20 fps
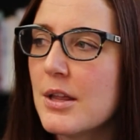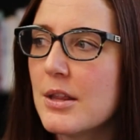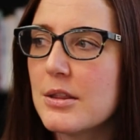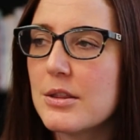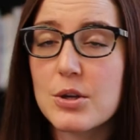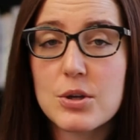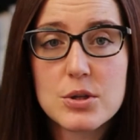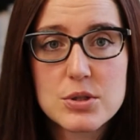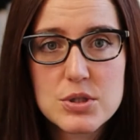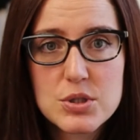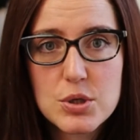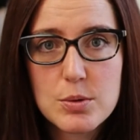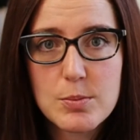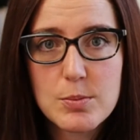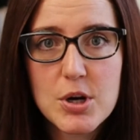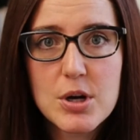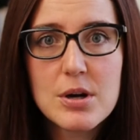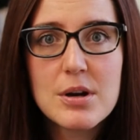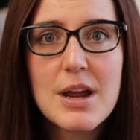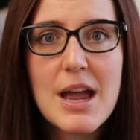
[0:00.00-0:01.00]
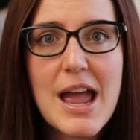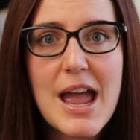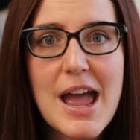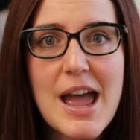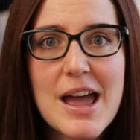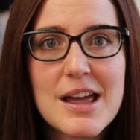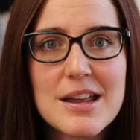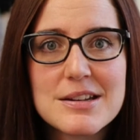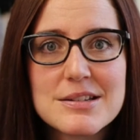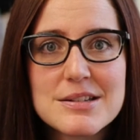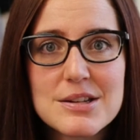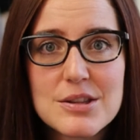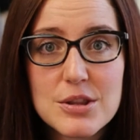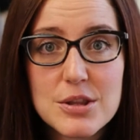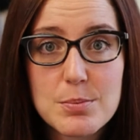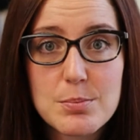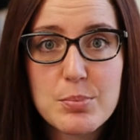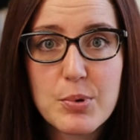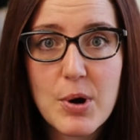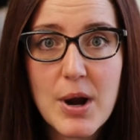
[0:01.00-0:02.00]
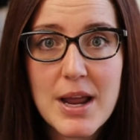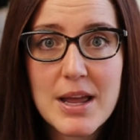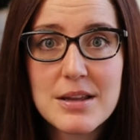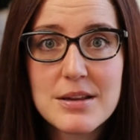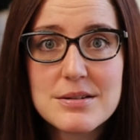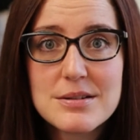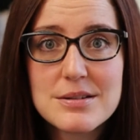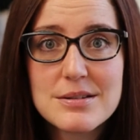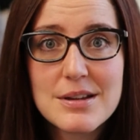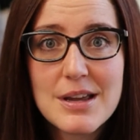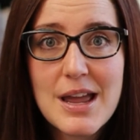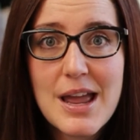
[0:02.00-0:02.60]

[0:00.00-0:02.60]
the consumer and the brand.